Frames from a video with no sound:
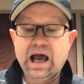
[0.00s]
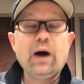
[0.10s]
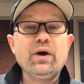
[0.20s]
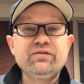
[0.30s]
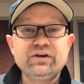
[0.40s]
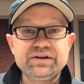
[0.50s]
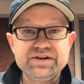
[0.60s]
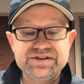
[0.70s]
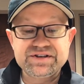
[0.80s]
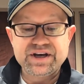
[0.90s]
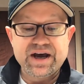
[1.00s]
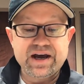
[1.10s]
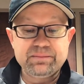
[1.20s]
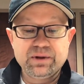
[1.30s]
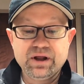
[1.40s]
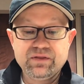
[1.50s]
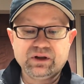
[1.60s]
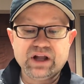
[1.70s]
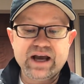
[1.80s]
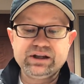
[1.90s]
However, at this time,
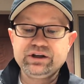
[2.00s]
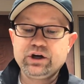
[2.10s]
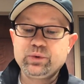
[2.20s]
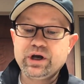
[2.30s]
the likelihood